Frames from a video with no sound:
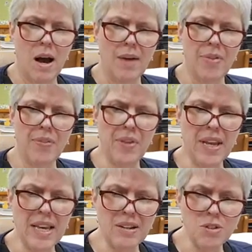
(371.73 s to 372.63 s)
"I thought they
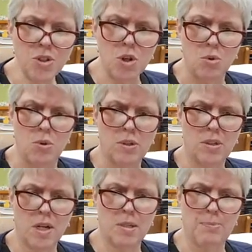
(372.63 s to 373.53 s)
killed you,"
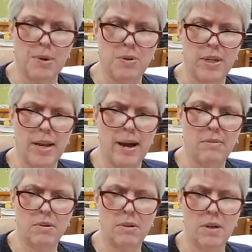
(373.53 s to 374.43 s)
Chase blurted
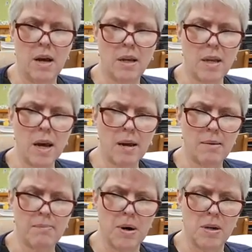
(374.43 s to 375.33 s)
out. "Not yet,"
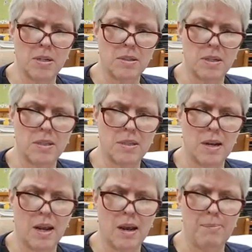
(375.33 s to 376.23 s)
Marius said,
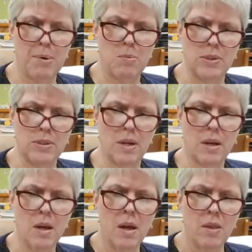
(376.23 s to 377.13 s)
sitting up and wincing,
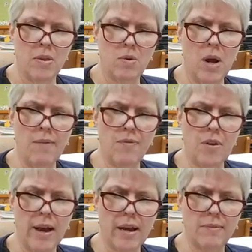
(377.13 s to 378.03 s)
"though not for
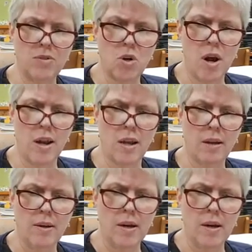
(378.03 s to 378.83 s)
lack of trying.